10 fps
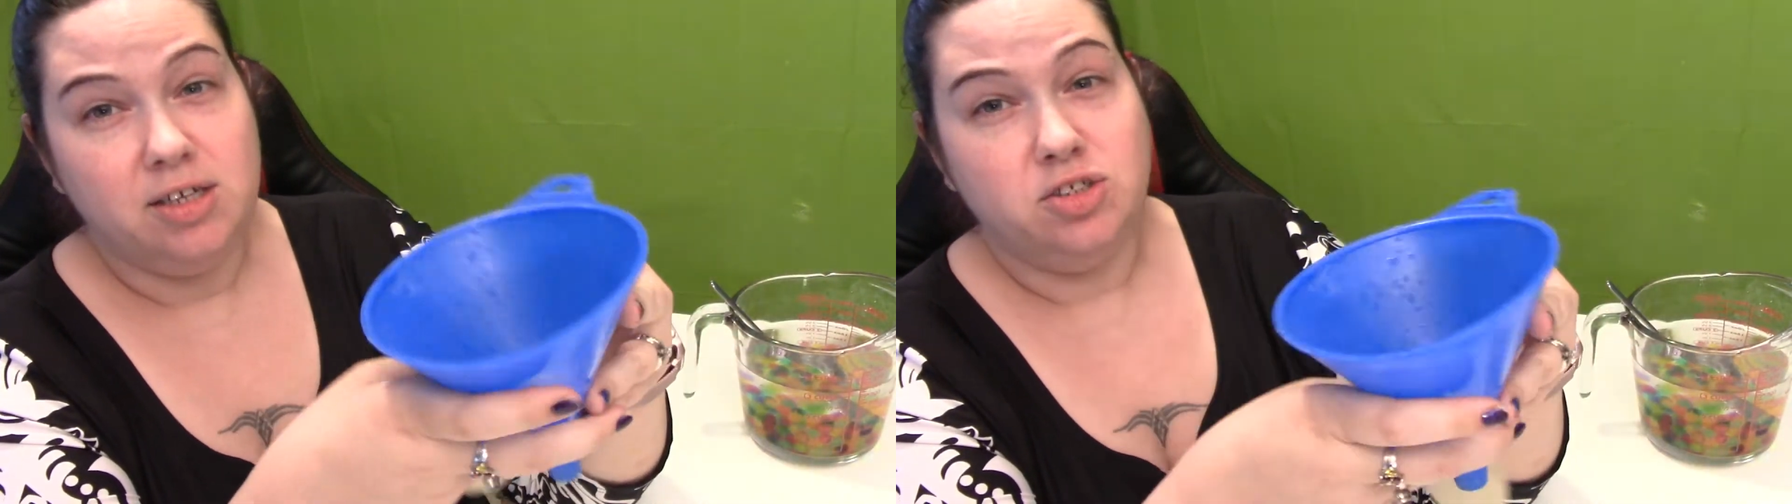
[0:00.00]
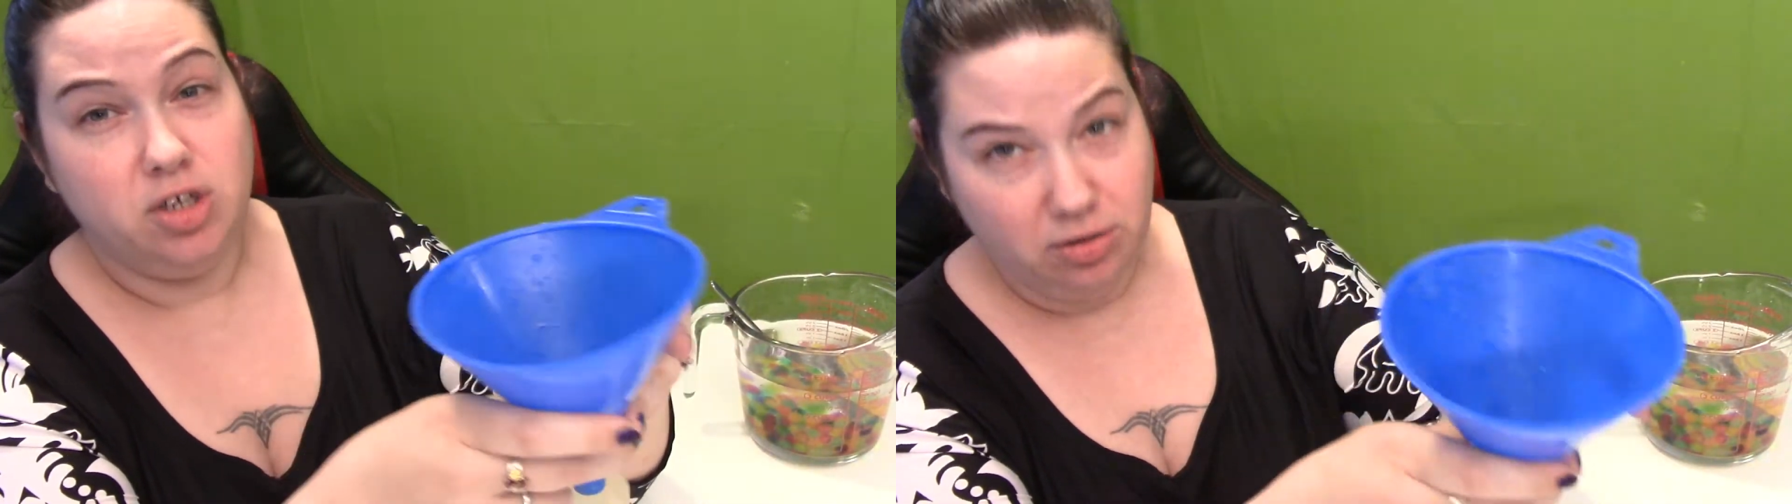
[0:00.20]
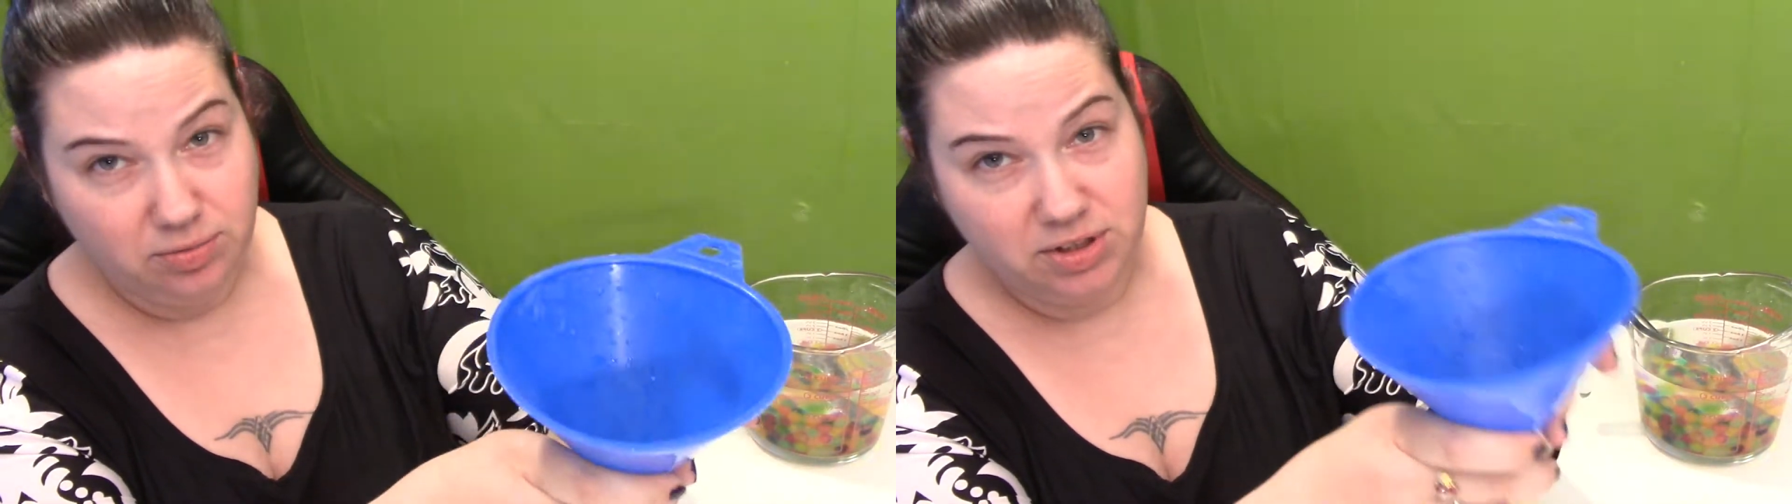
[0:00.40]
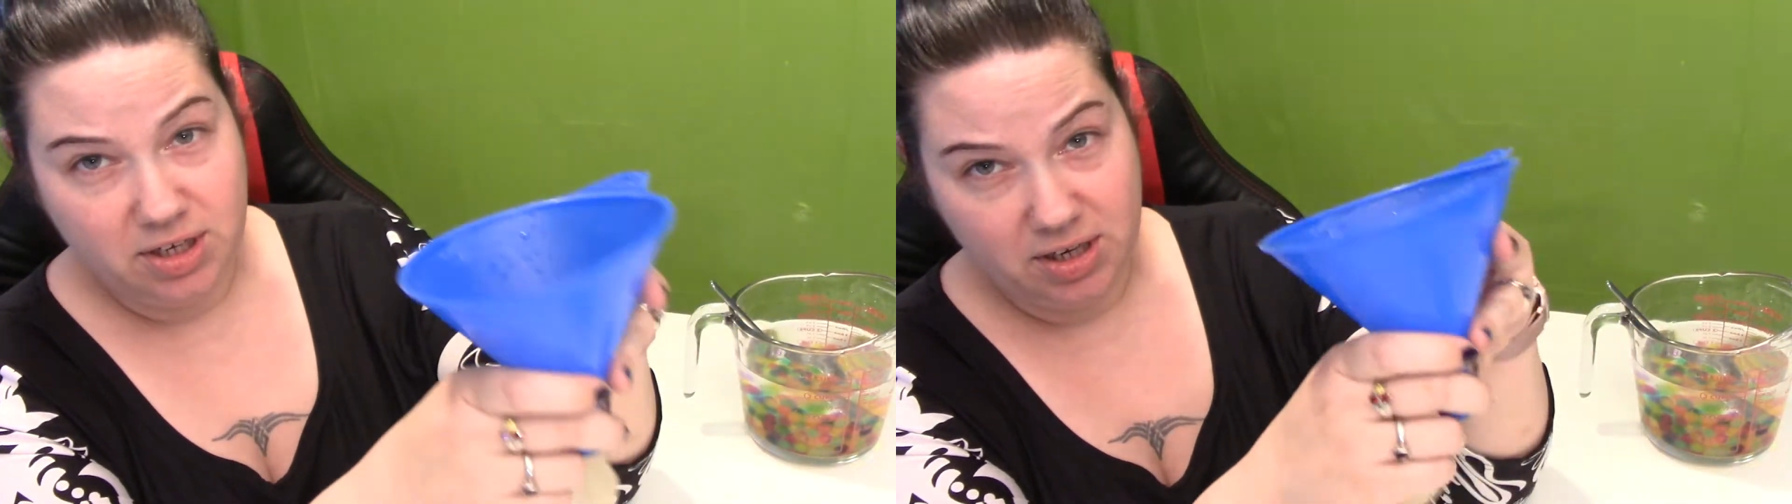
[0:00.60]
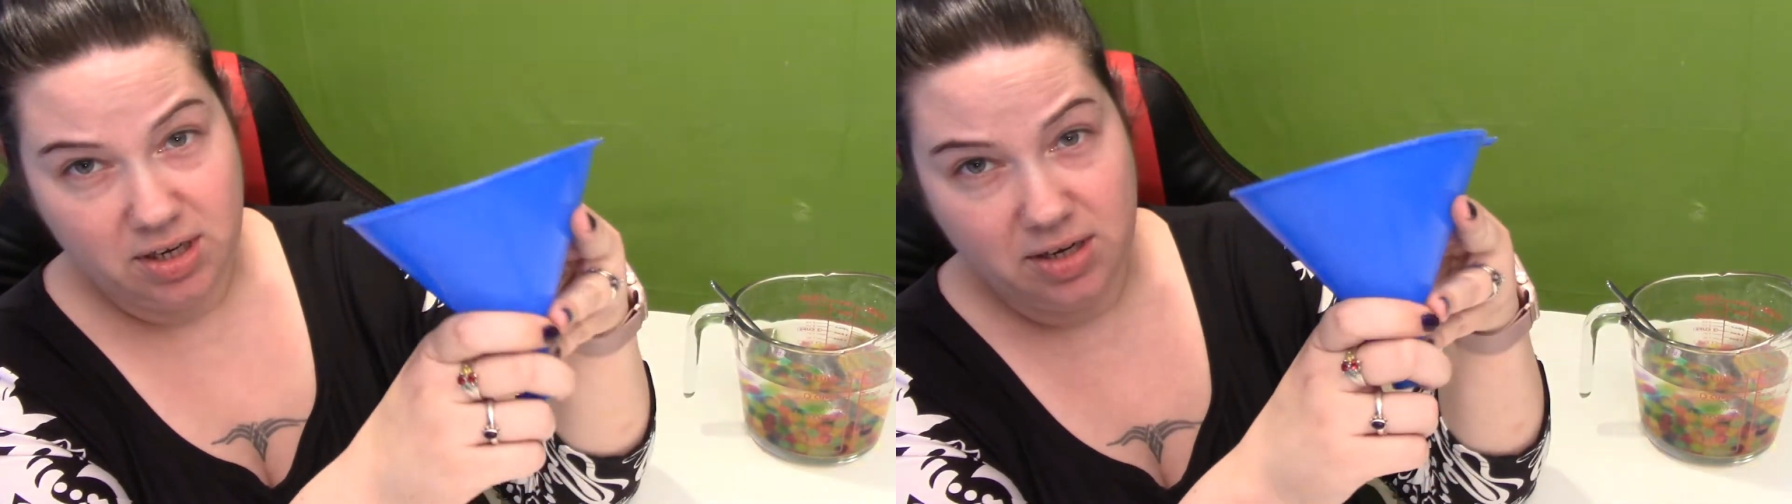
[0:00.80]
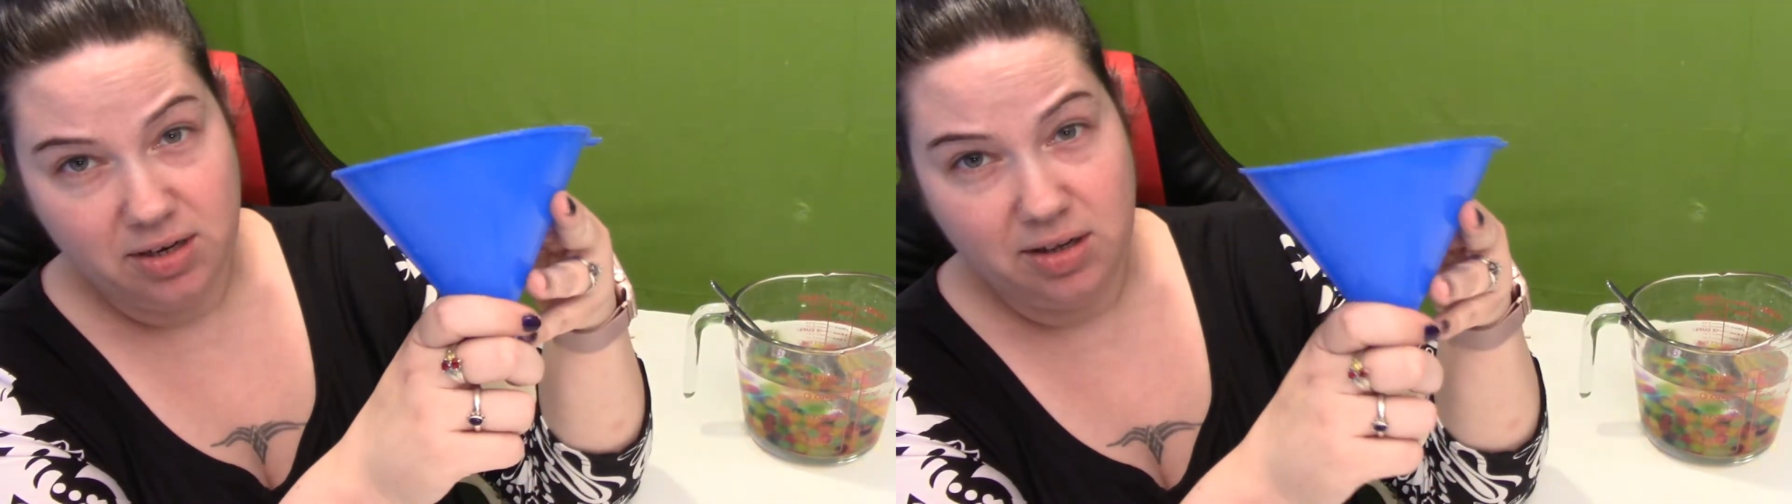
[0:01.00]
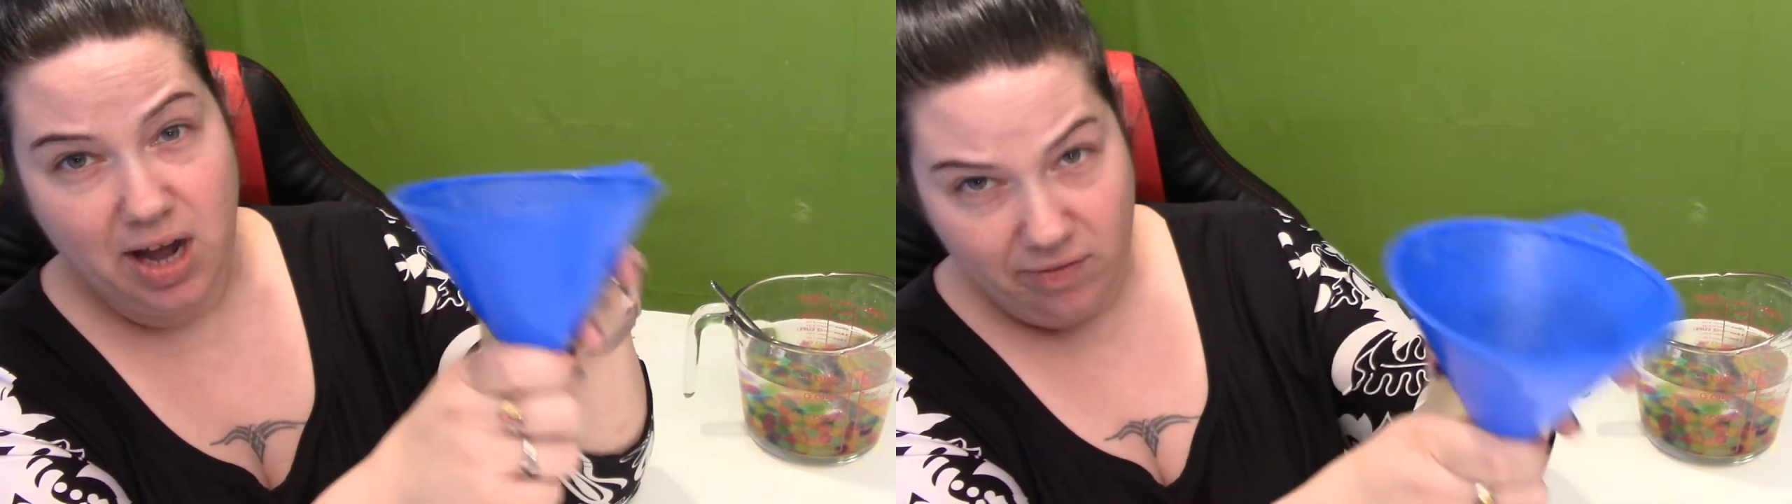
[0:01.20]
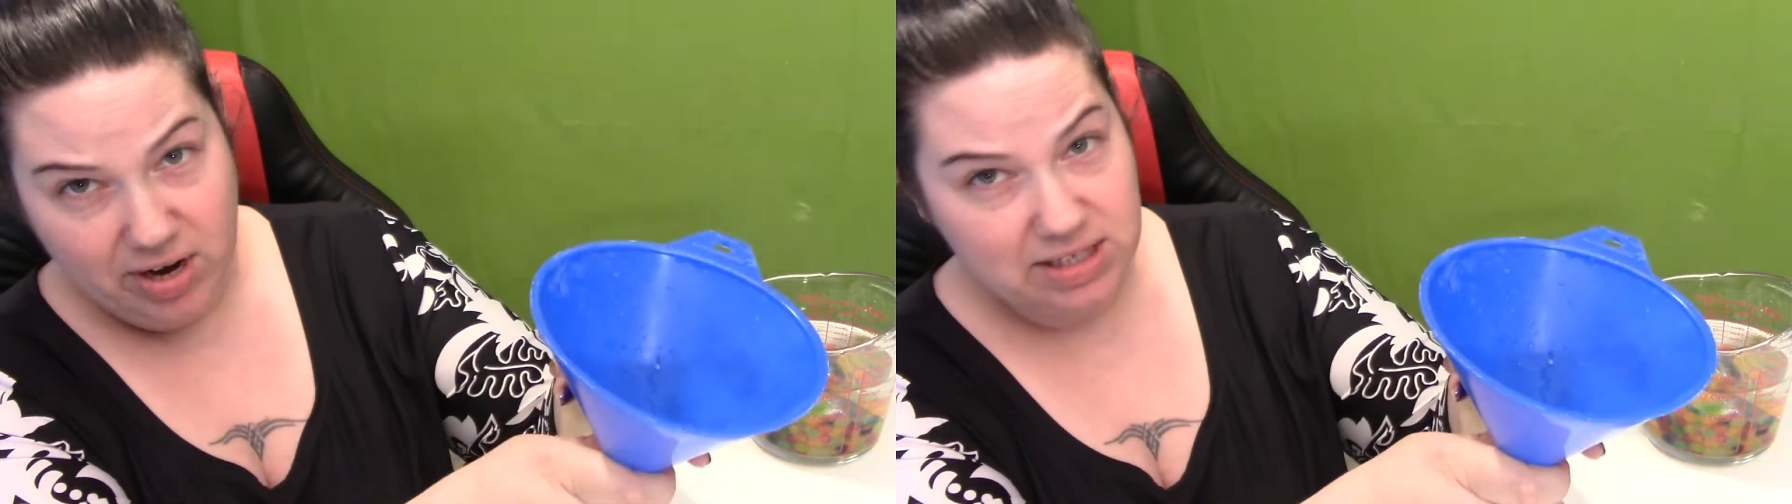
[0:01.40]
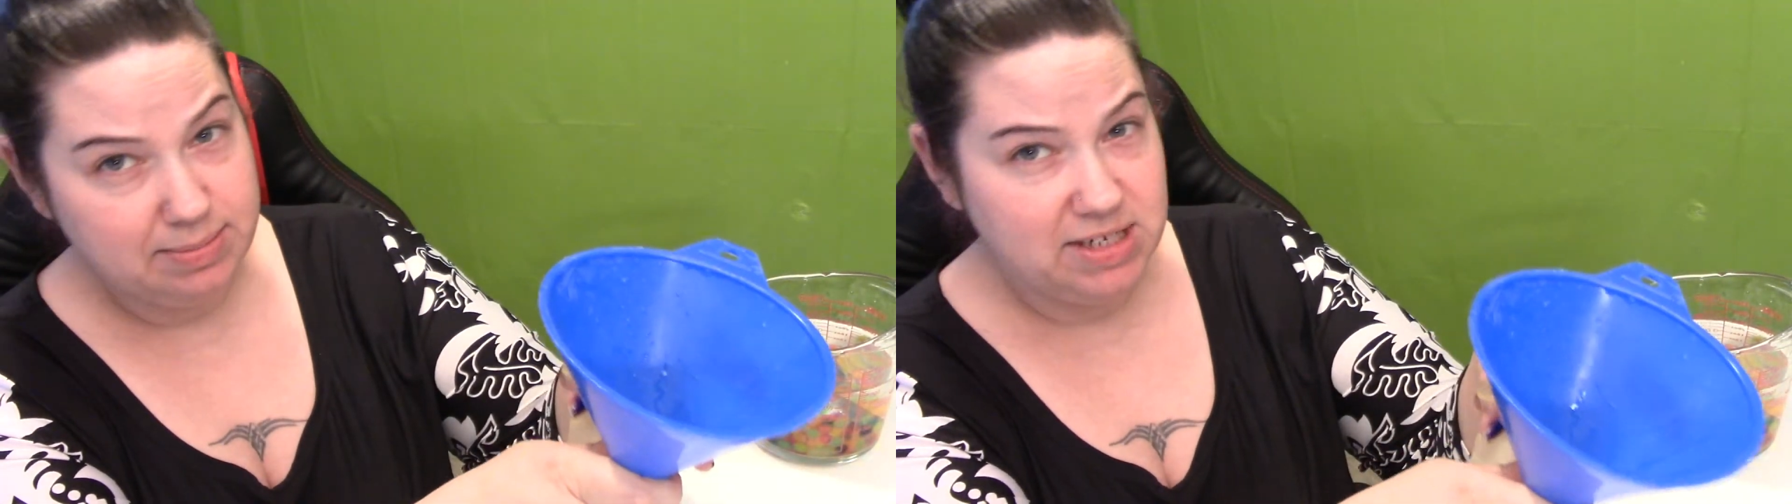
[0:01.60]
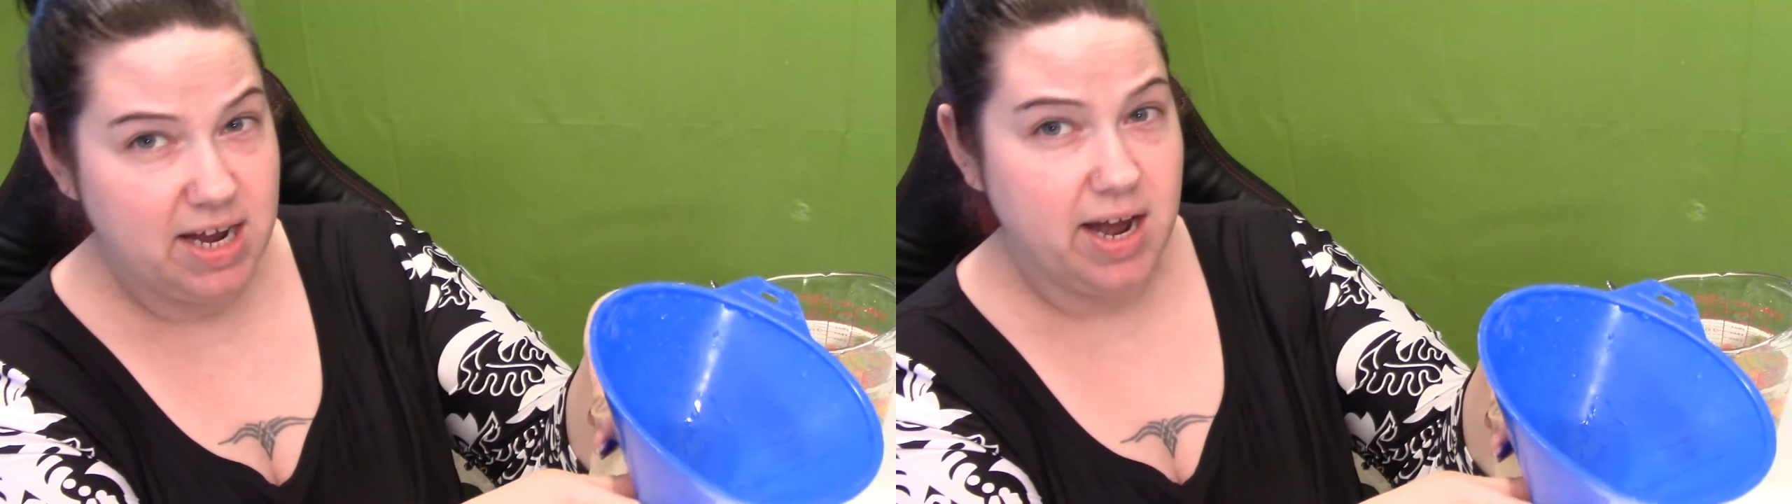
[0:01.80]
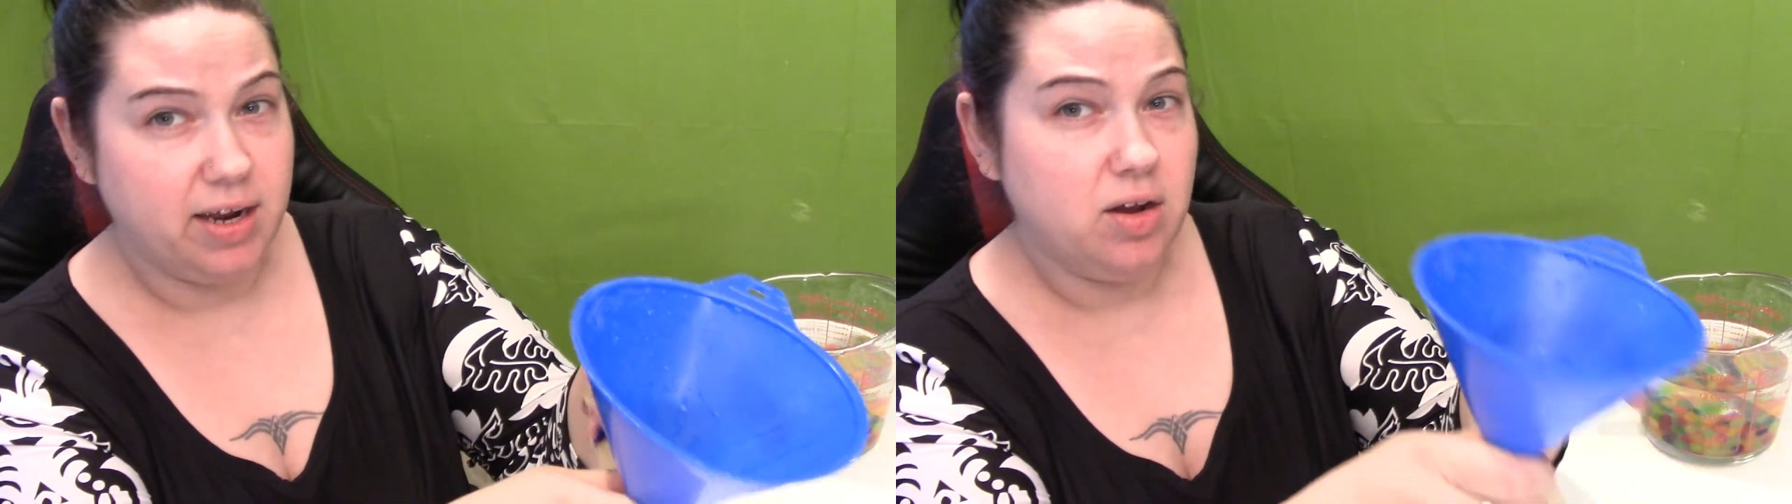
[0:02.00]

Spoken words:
don't have an asthma attack